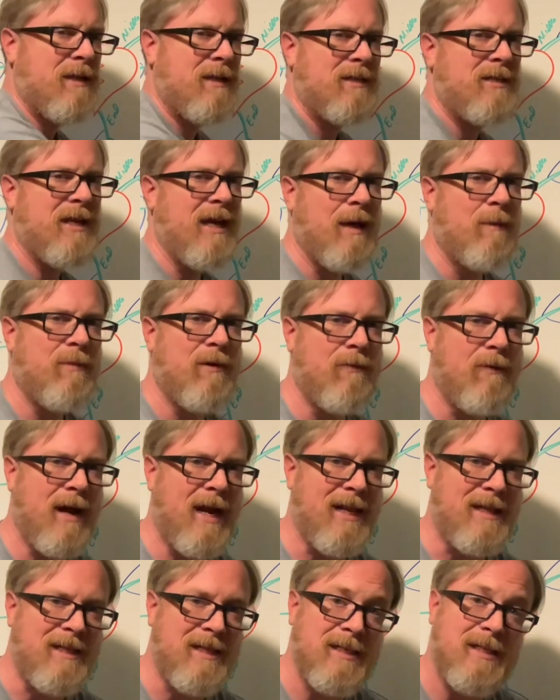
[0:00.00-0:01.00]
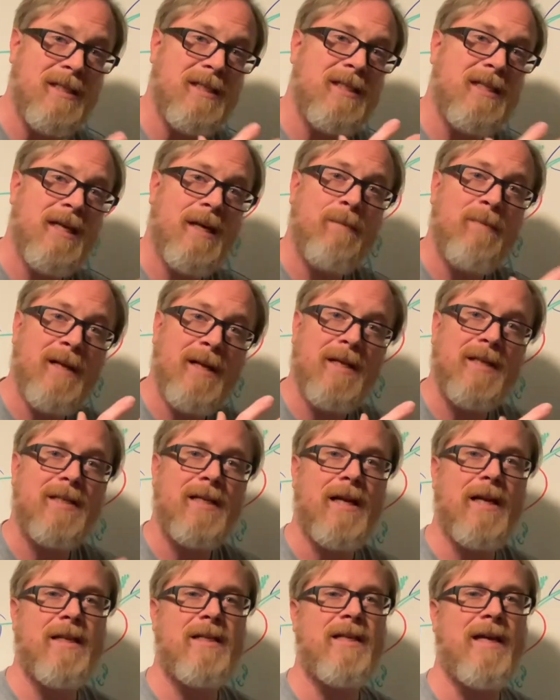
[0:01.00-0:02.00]
this happened, right? This is the
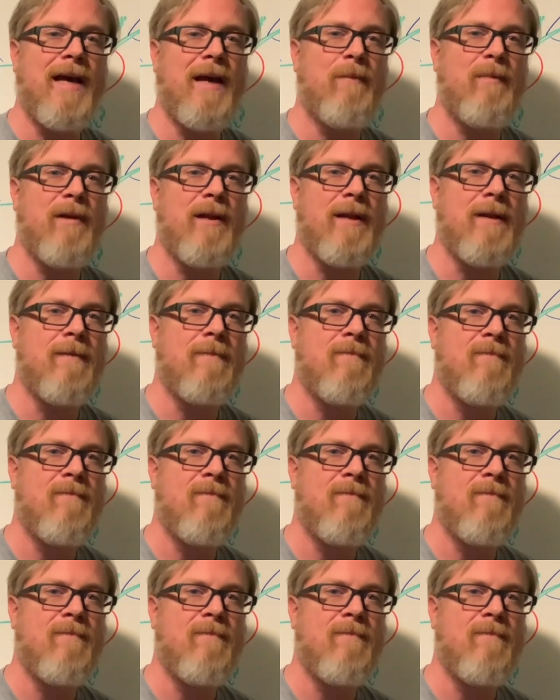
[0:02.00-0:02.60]
appendicitis happening.